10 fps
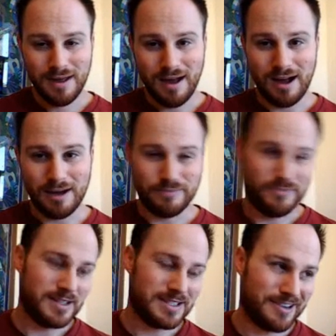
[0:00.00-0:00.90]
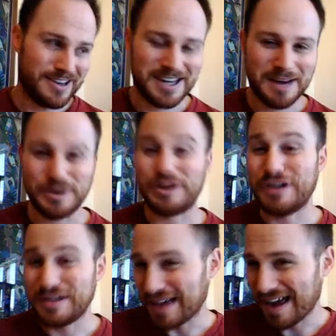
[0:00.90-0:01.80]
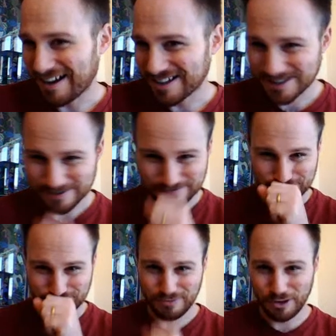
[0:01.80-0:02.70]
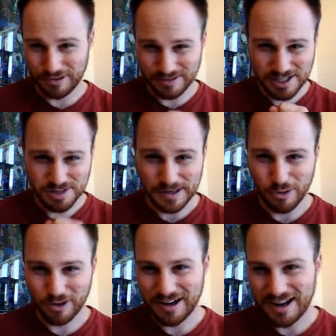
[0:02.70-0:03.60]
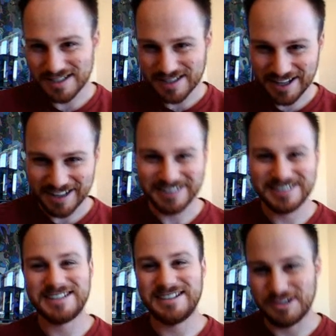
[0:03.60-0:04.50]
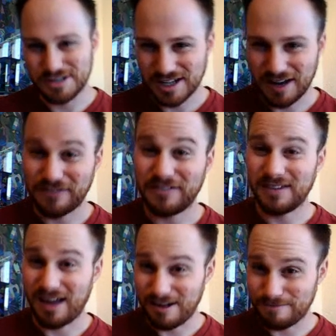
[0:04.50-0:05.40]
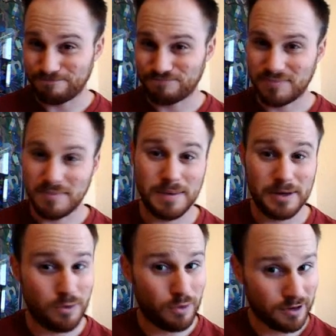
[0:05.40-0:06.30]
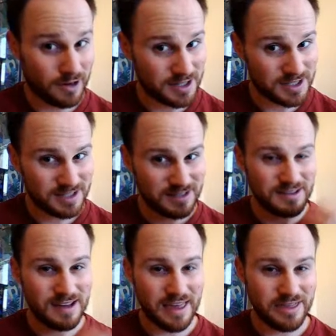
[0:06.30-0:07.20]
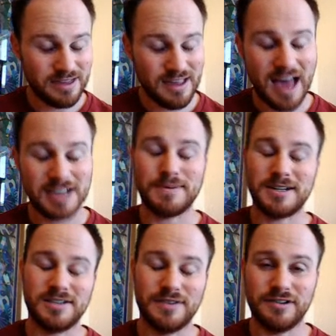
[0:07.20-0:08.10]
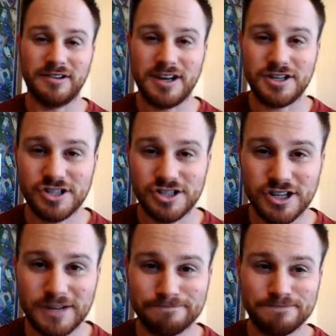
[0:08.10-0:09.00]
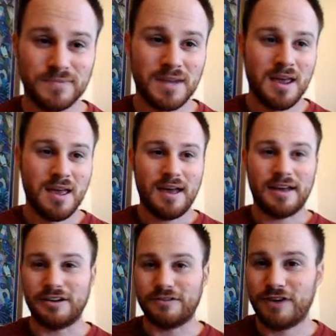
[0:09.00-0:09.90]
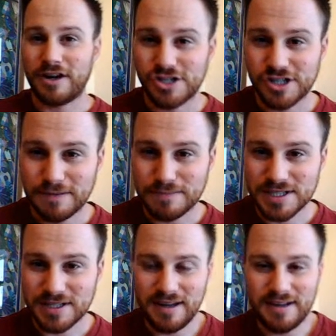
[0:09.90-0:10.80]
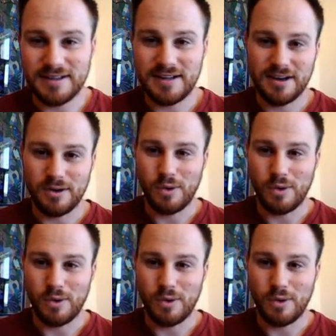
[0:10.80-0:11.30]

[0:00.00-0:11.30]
It's a great time to clean the house, organize things, do stuff, maybe organize aspects of your relationship and your friendships, and in a